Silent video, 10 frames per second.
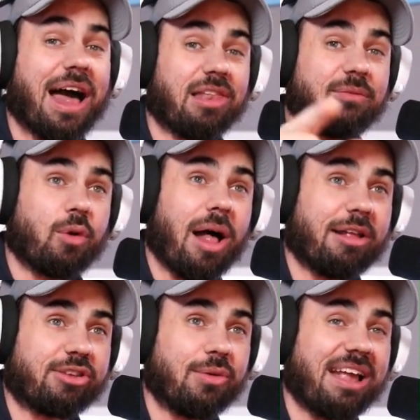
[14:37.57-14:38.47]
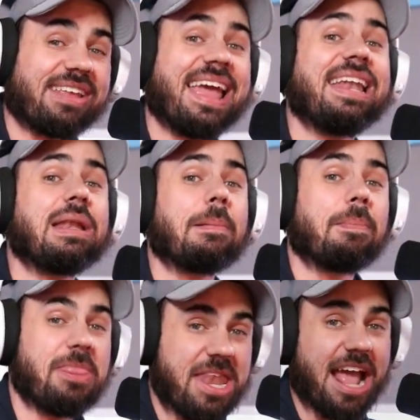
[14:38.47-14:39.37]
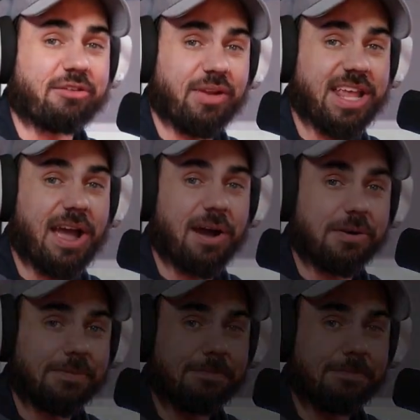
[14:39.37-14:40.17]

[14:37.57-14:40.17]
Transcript: I love you all. See you guys in the next video.